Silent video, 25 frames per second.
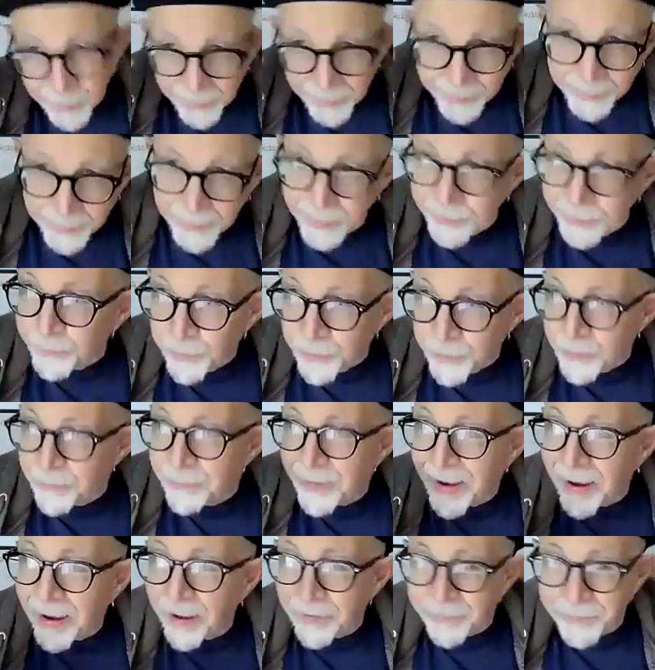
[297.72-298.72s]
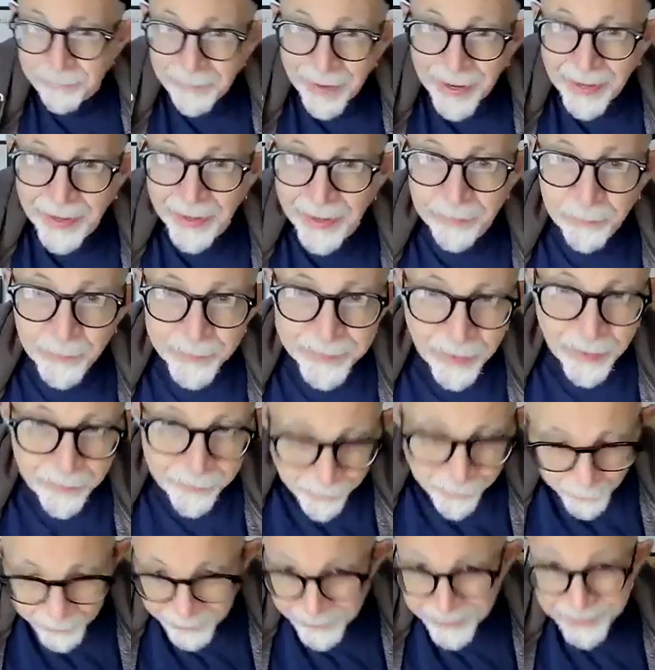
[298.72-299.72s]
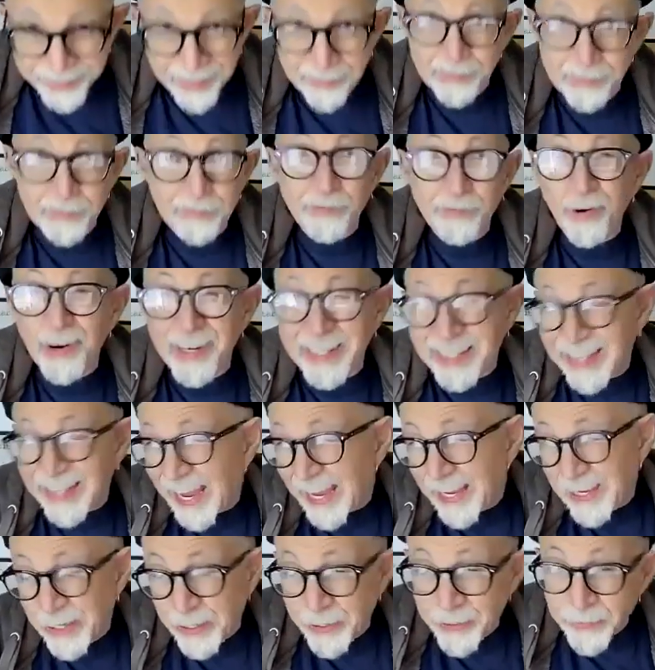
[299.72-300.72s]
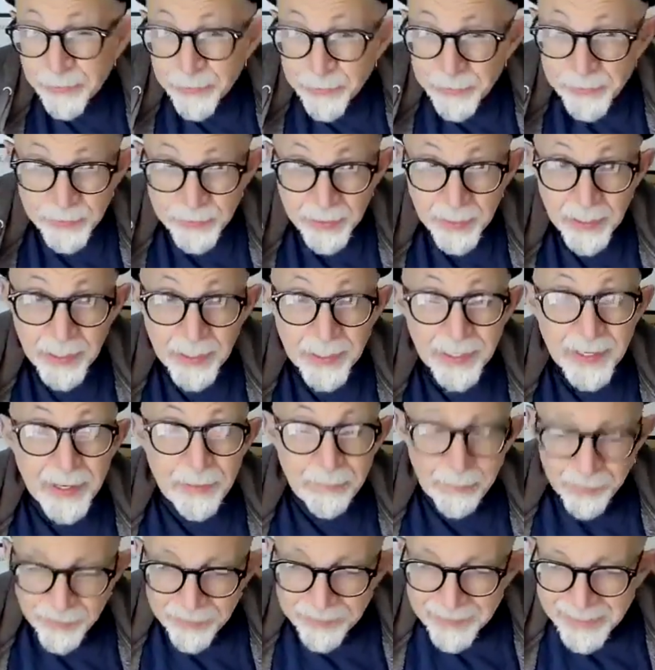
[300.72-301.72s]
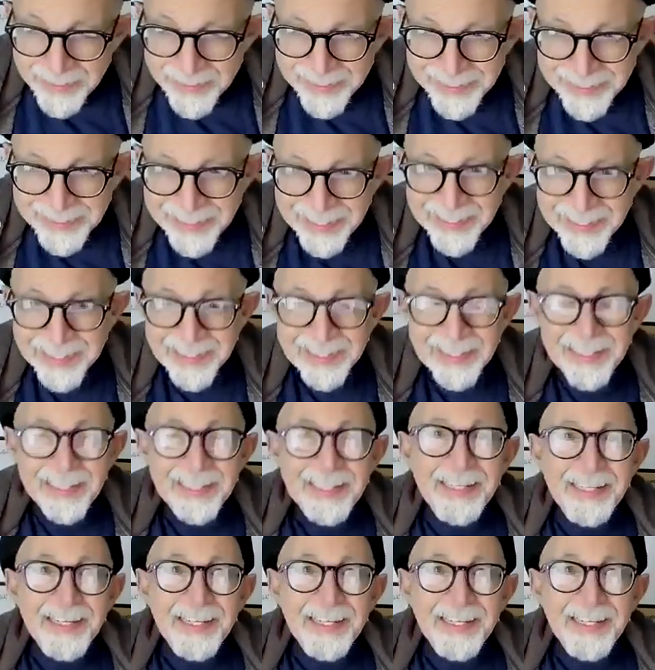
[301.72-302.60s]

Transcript: I can't do the math in my head. Was that 47, 48 years previously?